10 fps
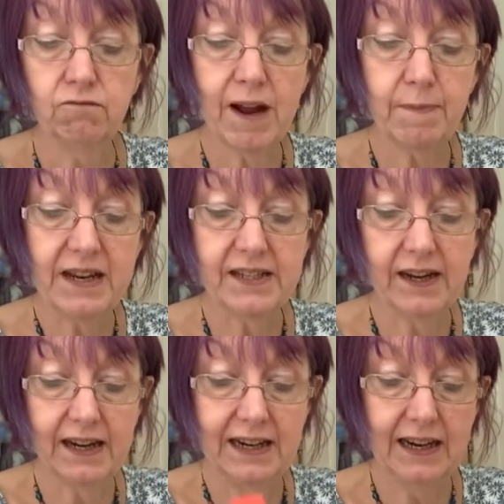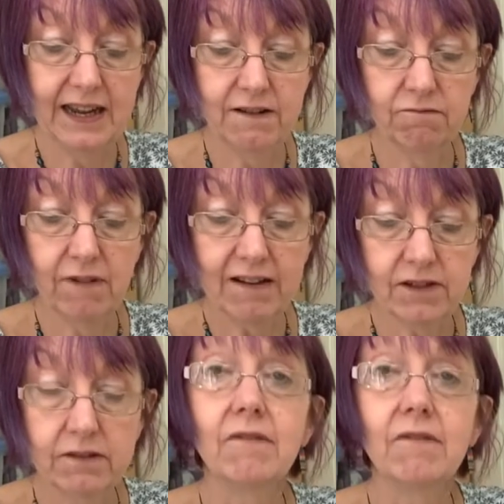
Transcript: wrap it tightly, round and